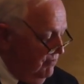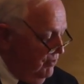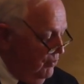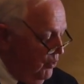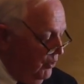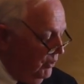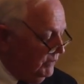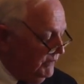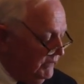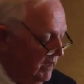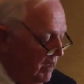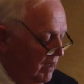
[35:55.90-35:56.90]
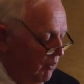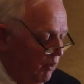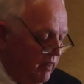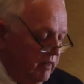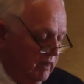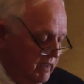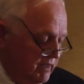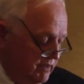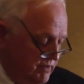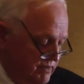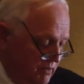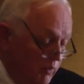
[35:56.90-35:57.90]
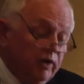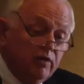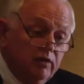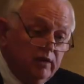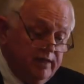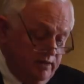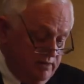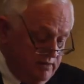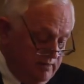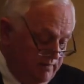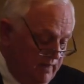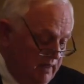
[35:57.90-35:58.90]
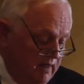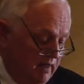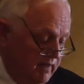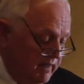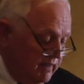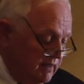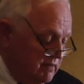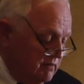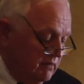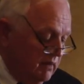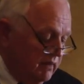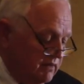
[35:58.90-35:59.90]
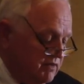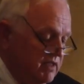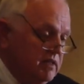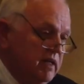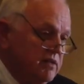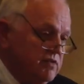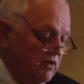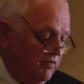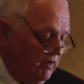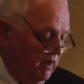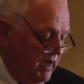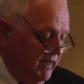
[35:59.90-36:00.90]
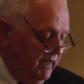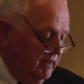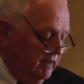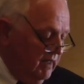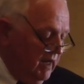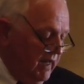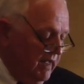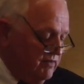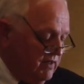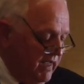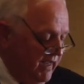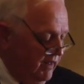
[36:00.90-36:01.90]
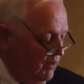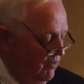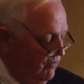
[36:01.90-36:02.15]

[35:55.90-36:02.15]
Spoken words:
of the world? What are the leaders? Where are the leaders that can see that silver lining and the clouds hanging